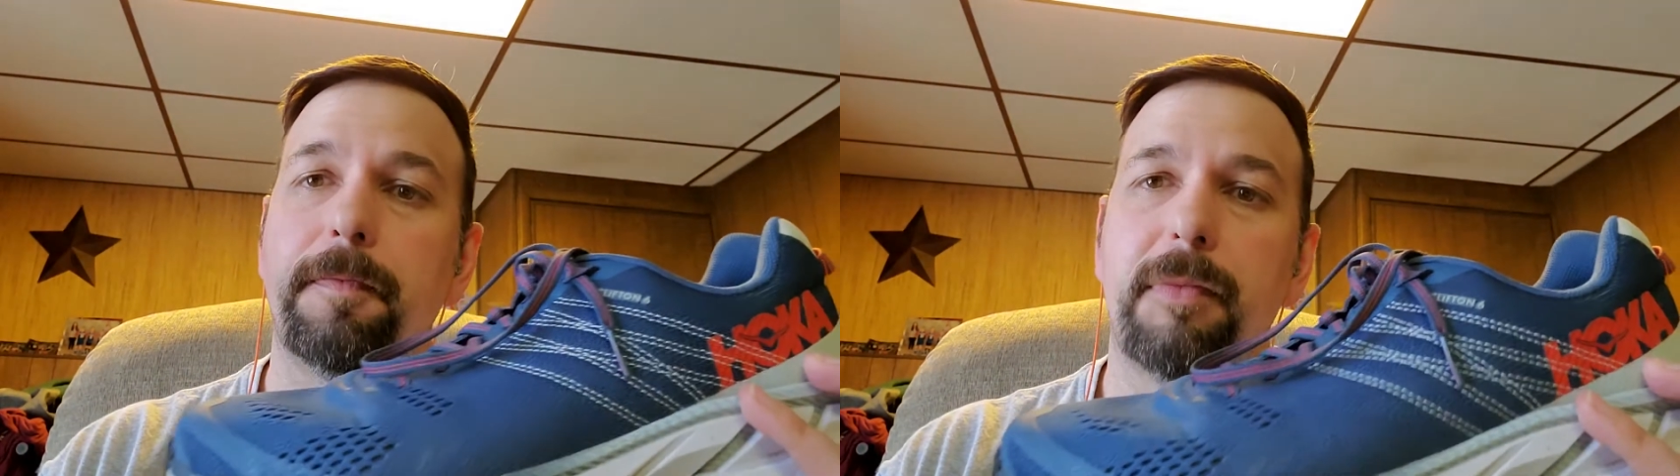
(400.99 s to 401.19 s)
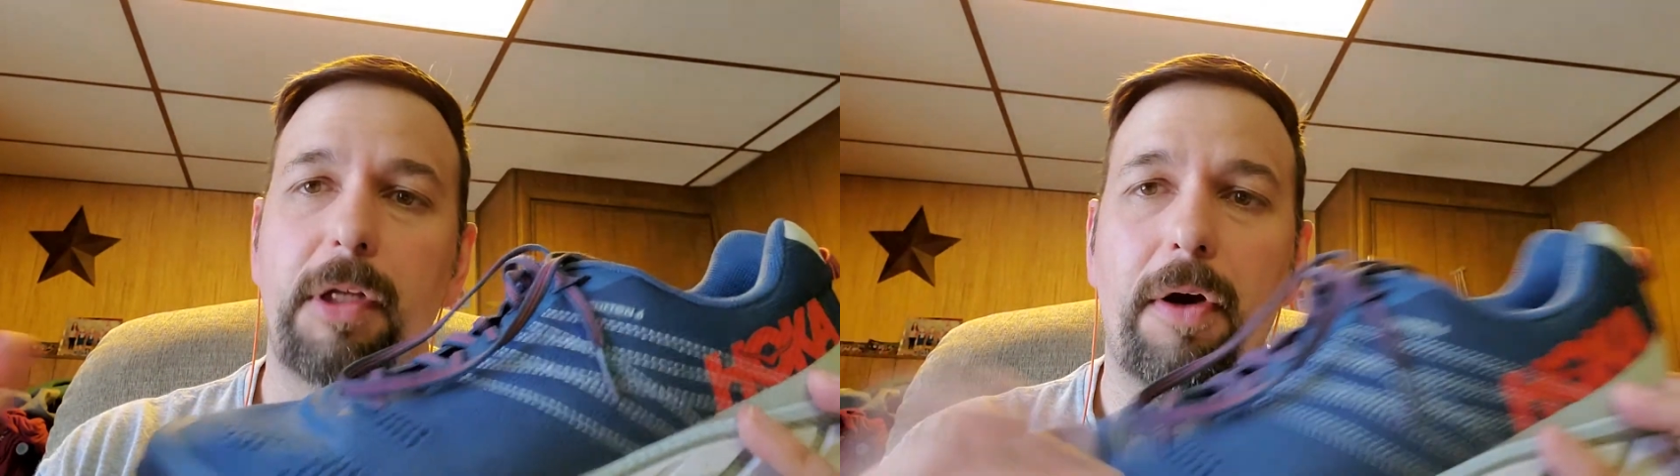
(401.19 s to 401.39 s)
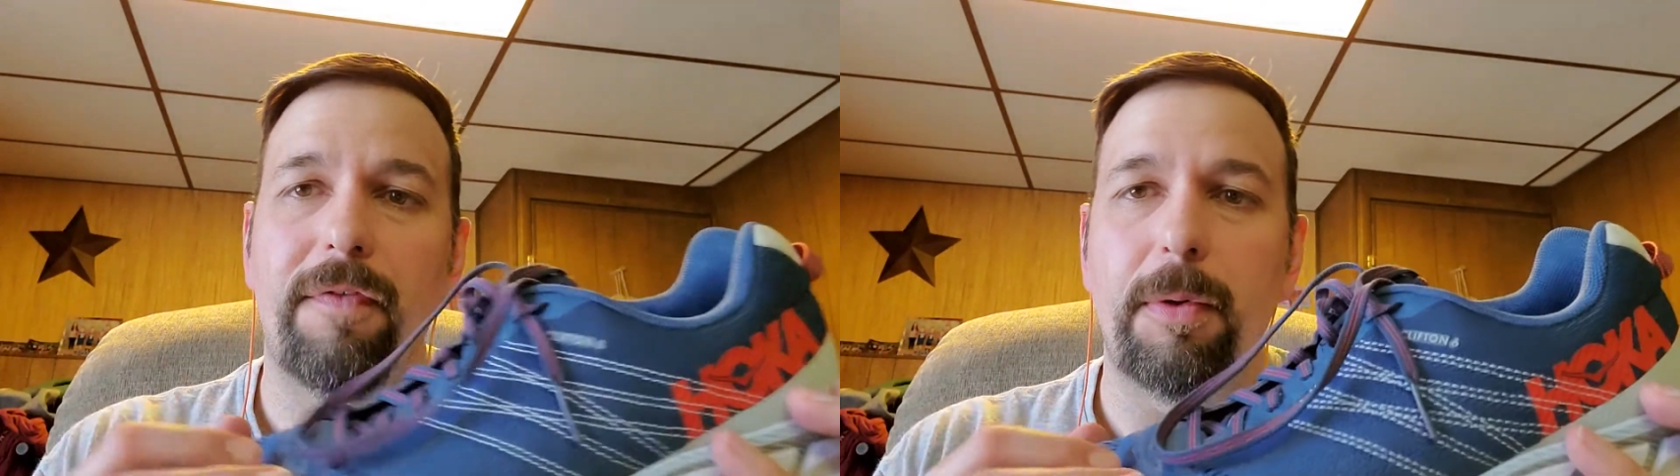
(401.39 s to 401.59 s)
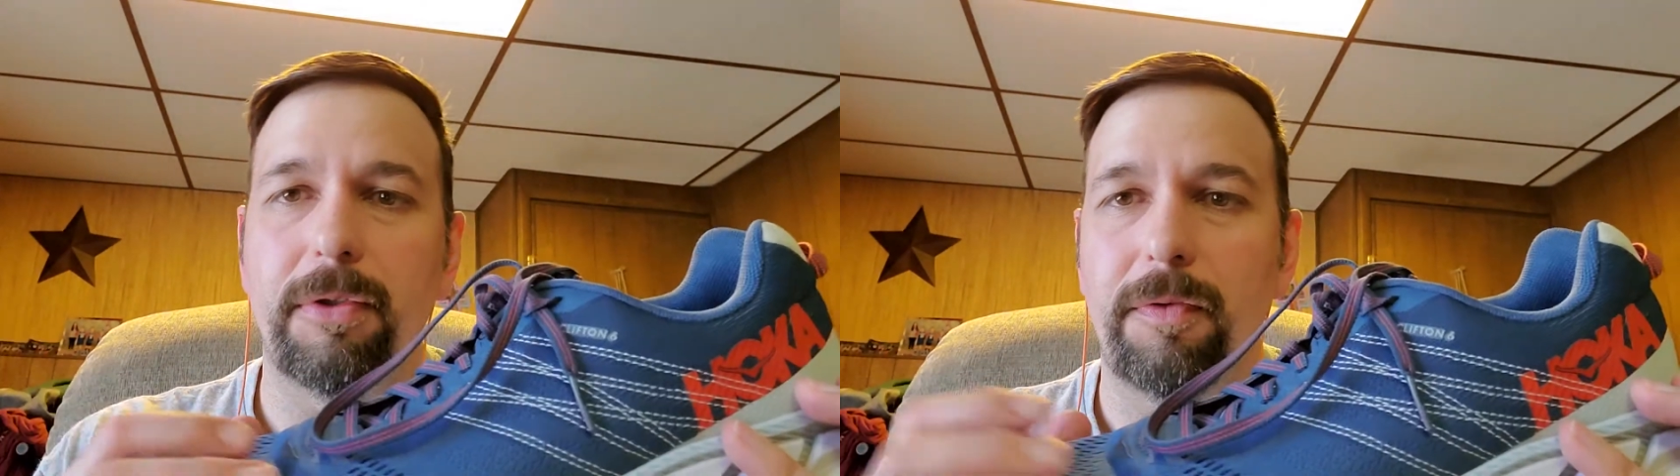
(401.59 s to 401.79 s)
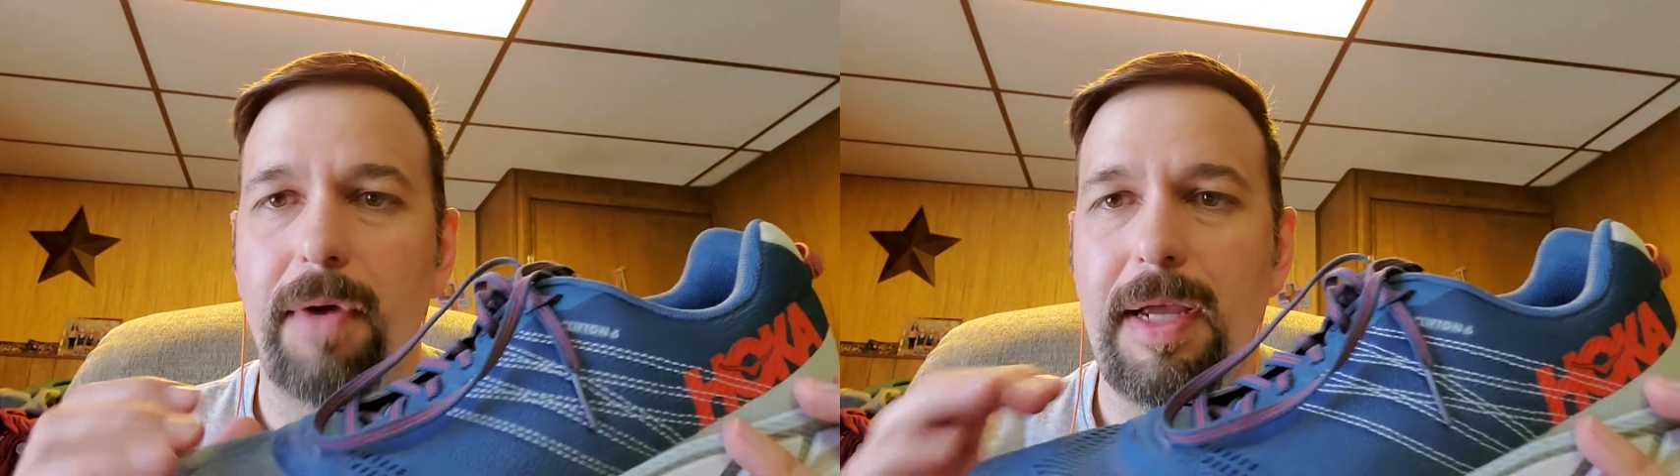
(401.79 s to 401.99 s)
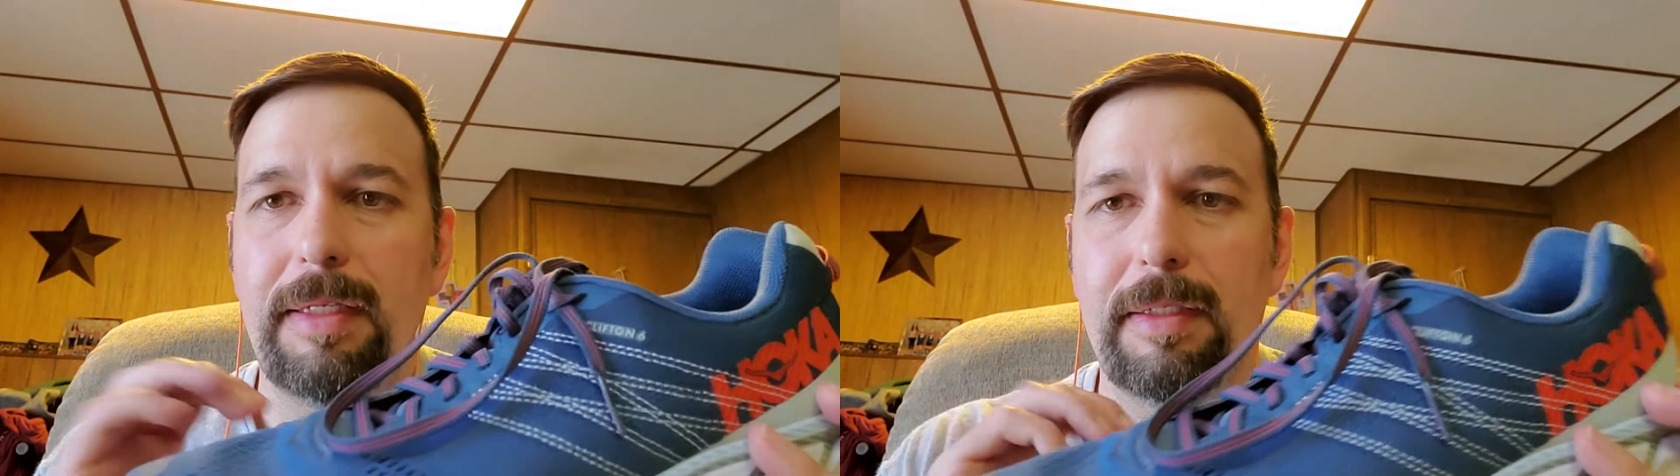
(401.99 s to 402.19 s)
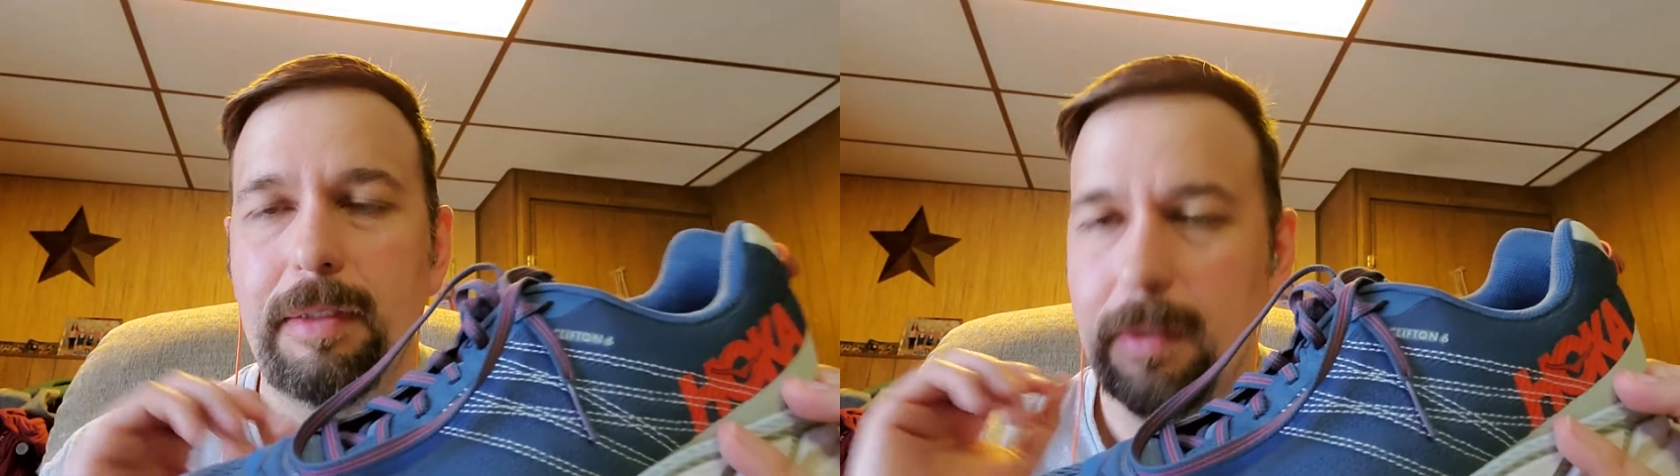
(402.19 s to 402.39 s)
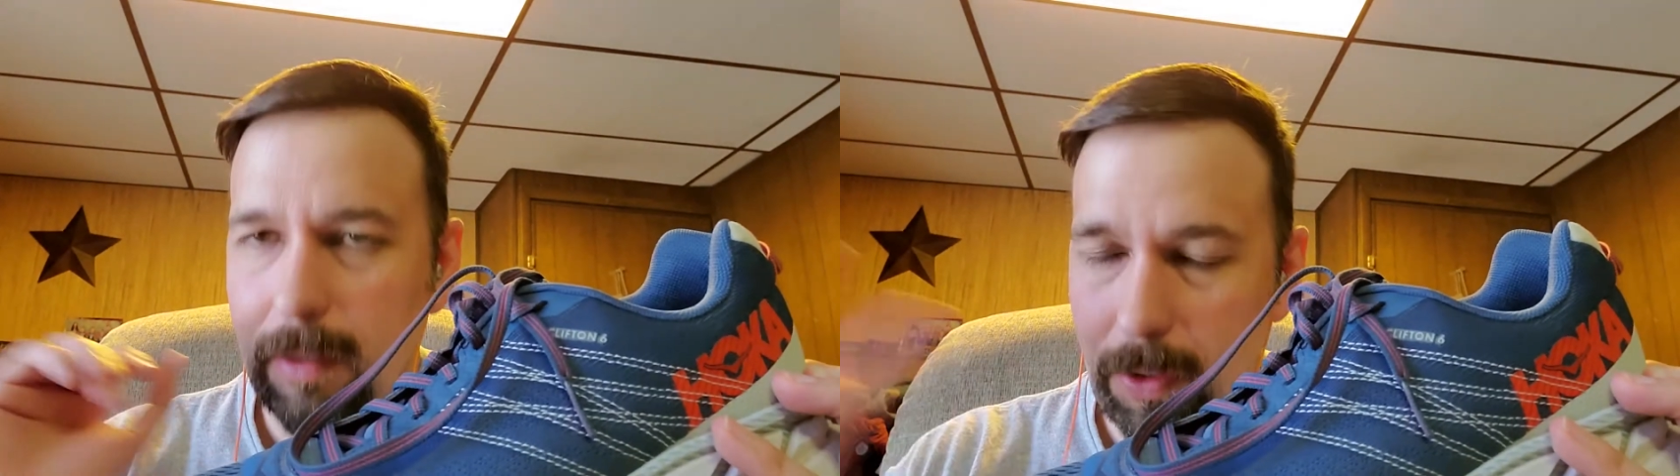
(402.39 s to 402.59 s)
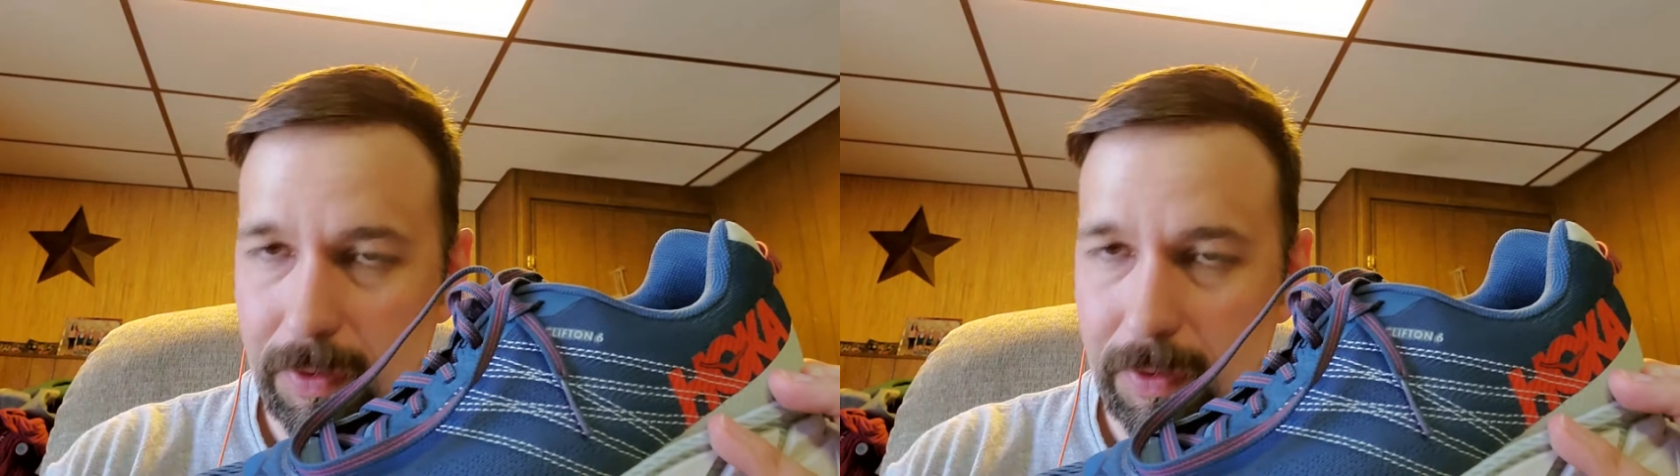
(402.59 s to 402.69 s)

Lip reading: You know, if it was a race, you know,